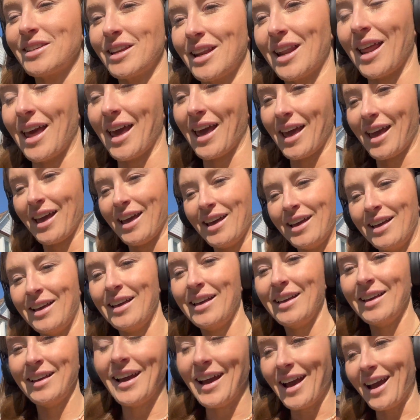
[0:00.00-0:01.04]
today
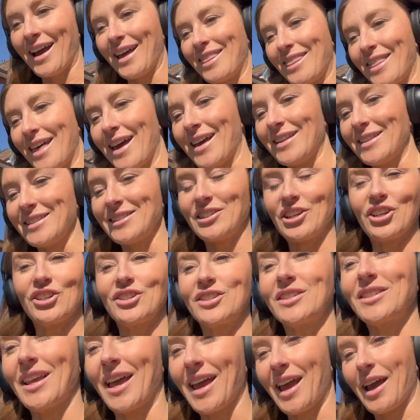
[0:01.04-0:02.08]
and then
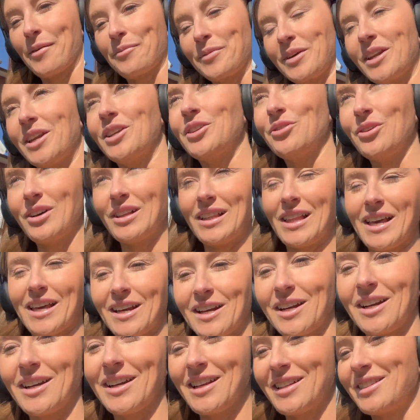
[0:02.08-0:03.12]
just say I'm gonna do it
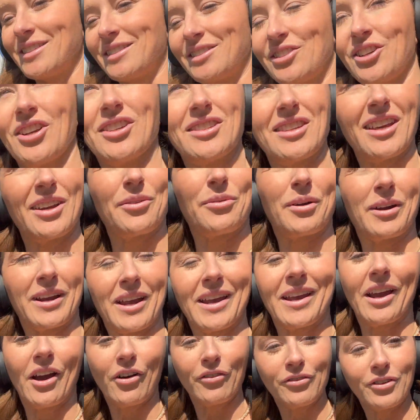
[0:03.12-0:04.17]
later, it's just like
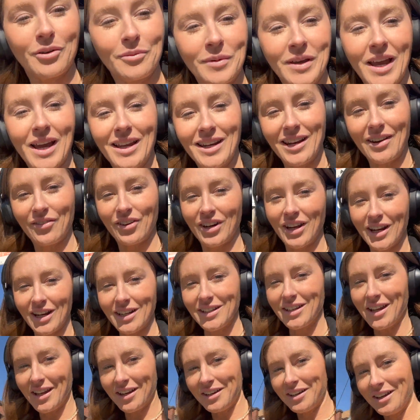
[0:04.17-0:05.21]
working out for me. I never get
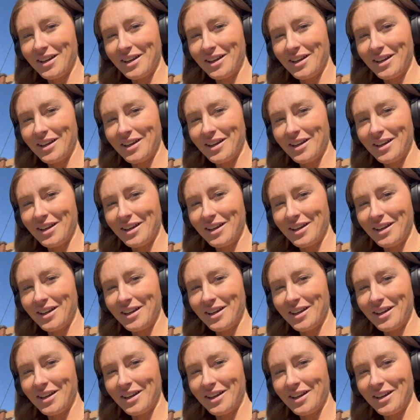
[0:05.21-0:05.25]
it done.